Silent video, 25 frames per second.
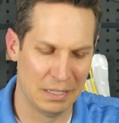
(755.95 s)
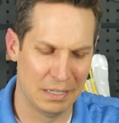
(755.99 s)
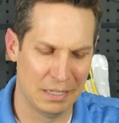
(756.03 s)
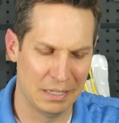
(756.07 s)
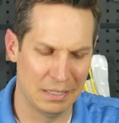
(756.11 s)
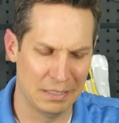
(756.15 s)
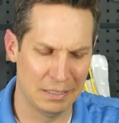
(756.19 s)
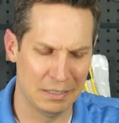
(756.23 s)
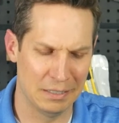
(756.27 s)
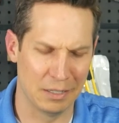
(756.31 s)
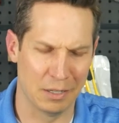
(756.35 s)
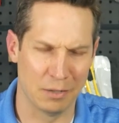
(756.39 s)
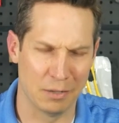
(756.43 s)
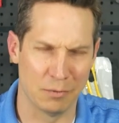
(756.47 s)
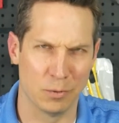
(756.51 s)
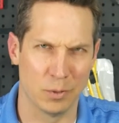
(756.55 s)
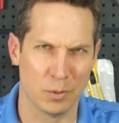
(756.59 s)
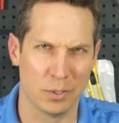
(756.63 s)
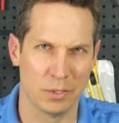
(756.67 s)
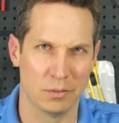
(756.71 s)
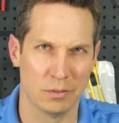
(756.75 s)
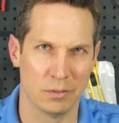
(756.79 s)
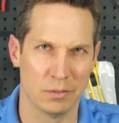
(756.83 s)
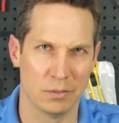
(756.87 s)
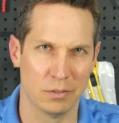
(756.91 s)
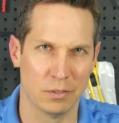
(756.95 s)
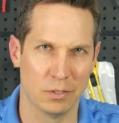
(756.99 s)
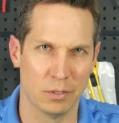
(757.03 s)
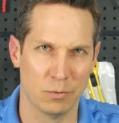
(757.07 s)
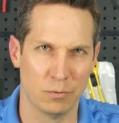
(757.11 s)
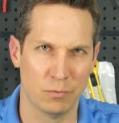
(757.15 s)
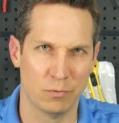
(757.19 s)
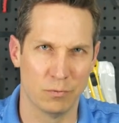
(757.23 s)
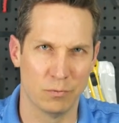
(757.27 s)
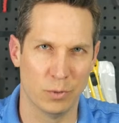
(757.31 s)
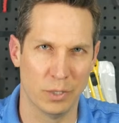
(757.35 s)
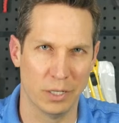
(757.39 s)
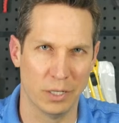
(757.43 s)
of what
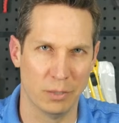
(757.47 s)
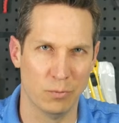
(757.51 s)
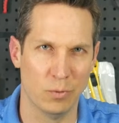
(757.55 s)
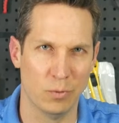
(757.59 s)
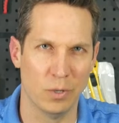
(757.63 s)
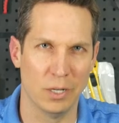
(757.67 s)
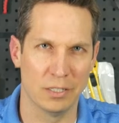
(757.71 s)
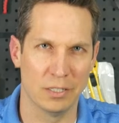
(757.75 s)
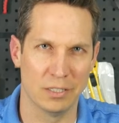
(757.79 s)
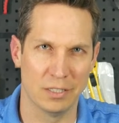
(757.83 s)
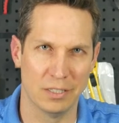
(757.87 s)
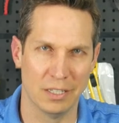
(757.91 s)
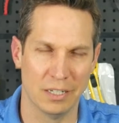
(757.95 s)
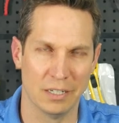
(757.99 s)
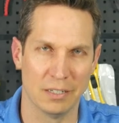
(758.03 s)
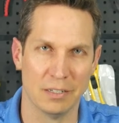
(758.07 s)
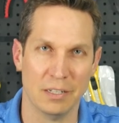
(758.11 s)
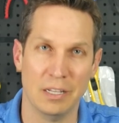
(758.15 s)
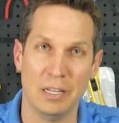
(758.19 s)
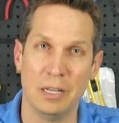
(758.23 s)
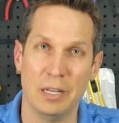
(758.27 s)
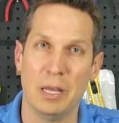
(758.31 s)
I want there.